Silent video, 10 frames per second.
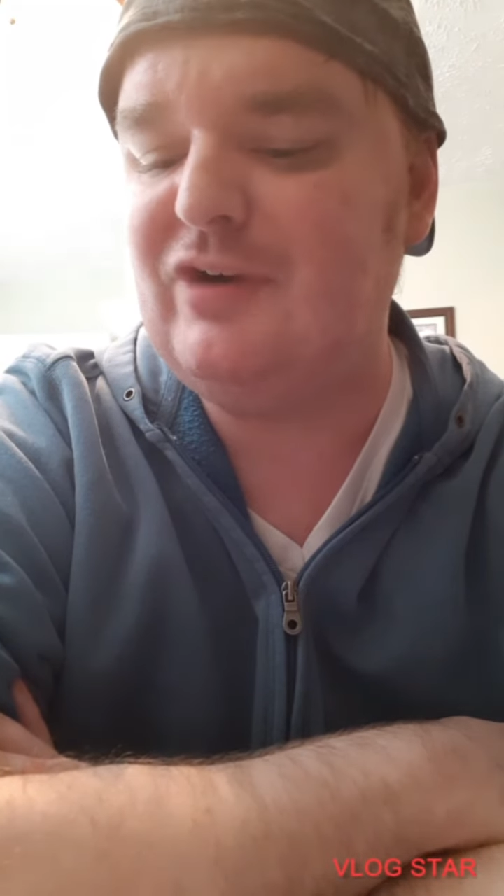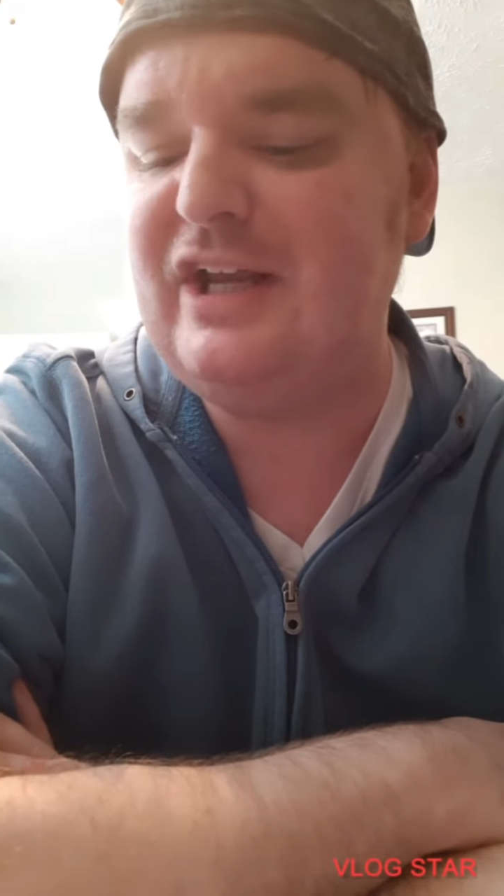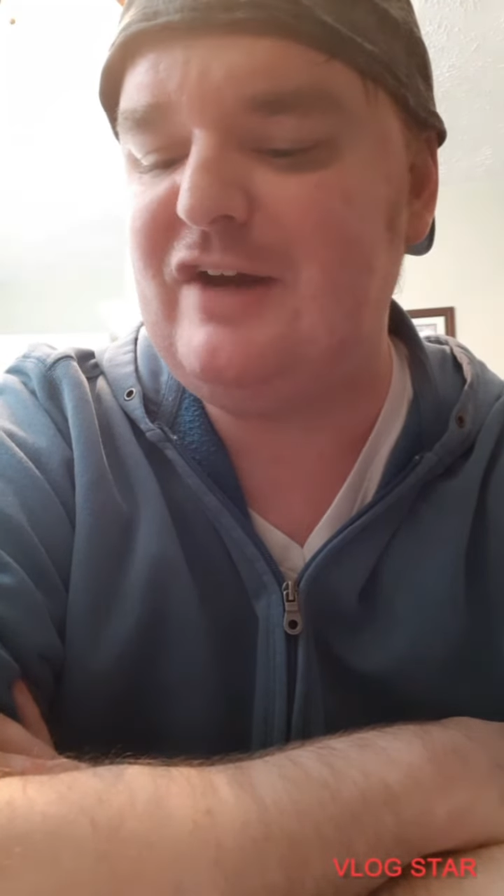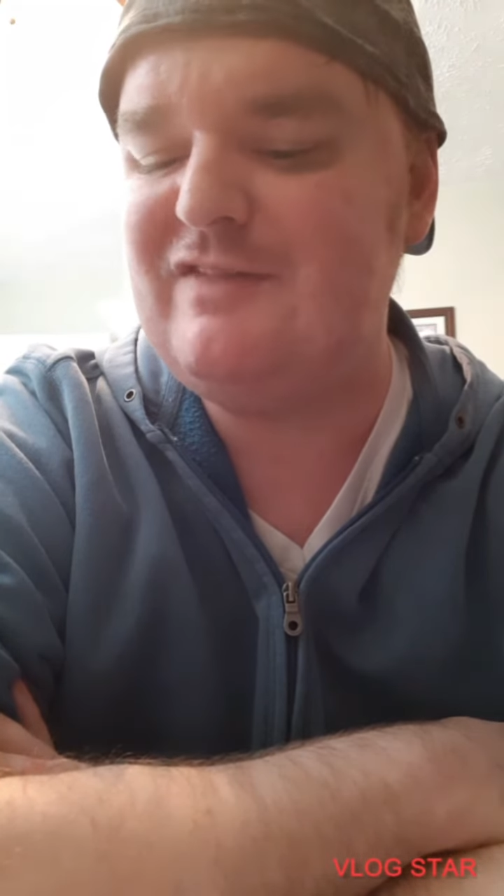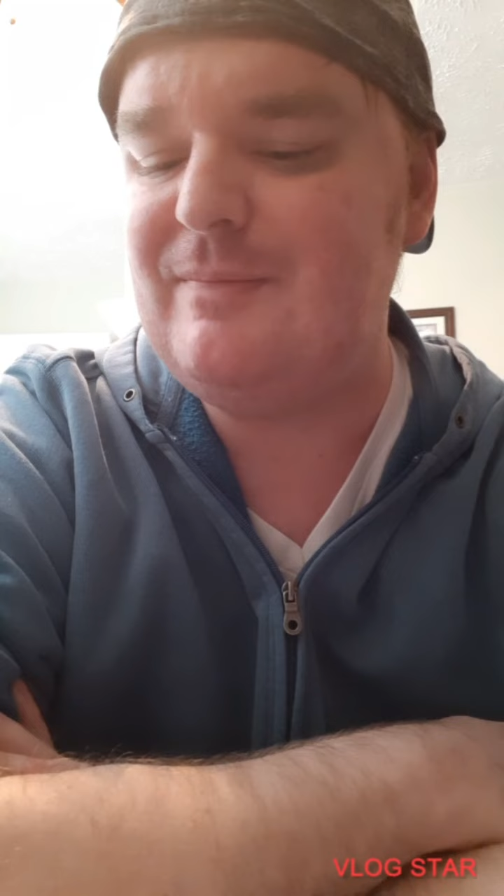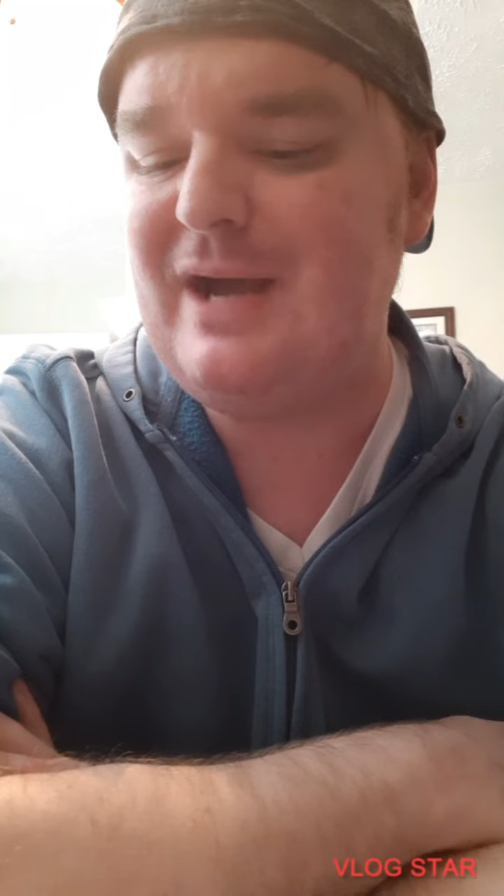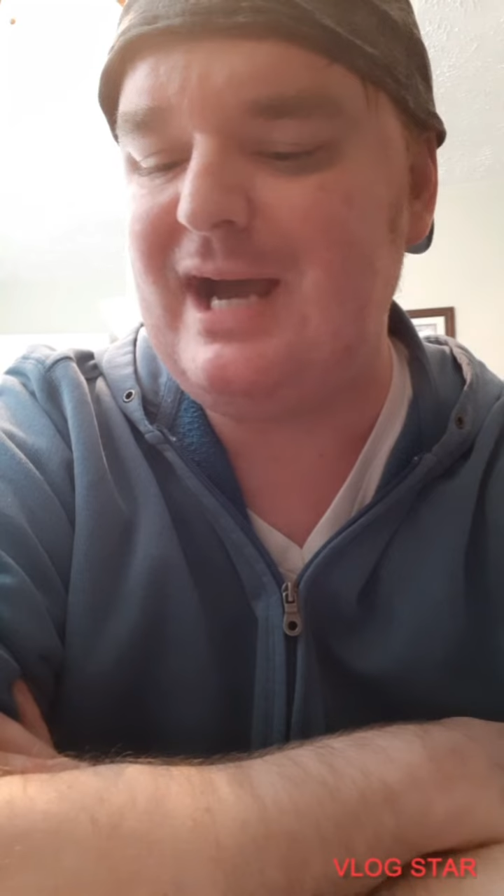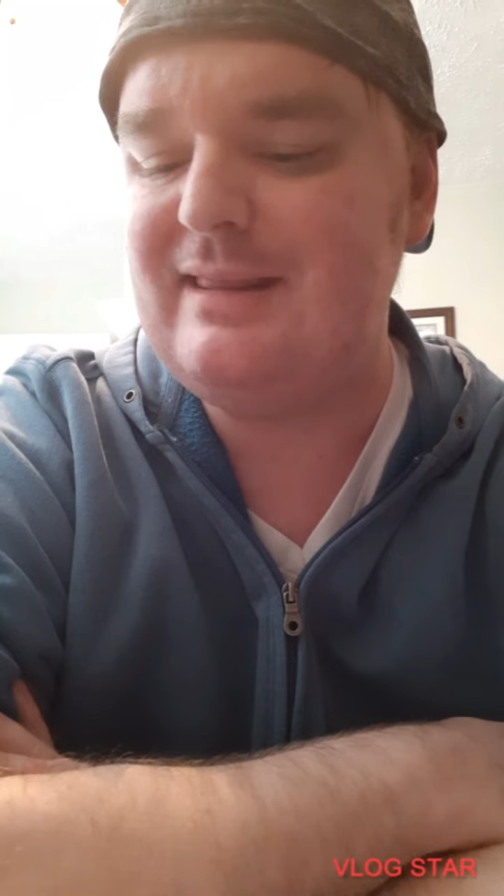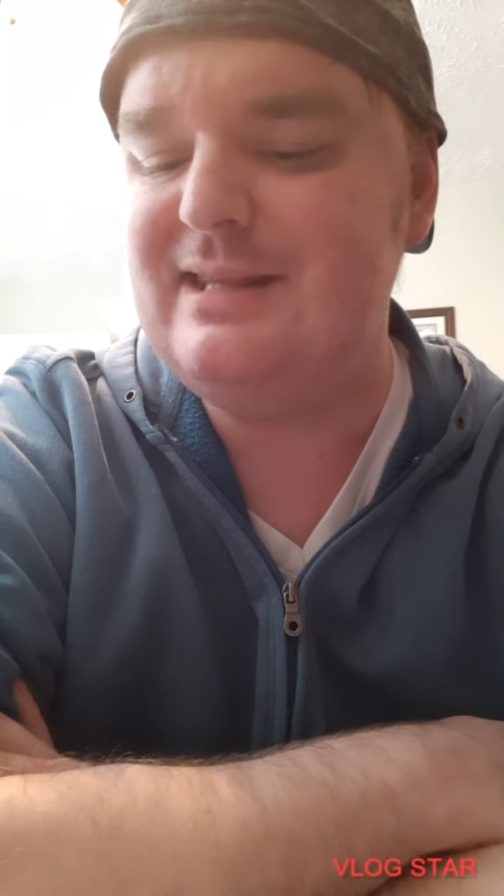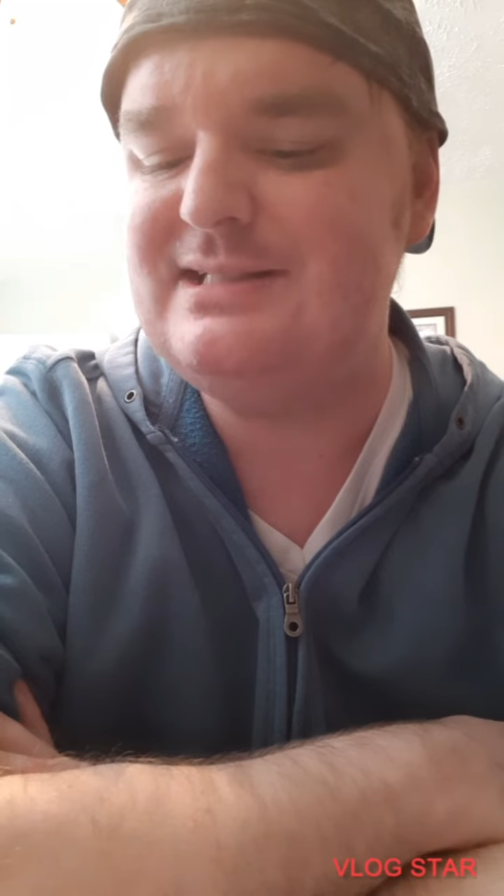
right off the bat,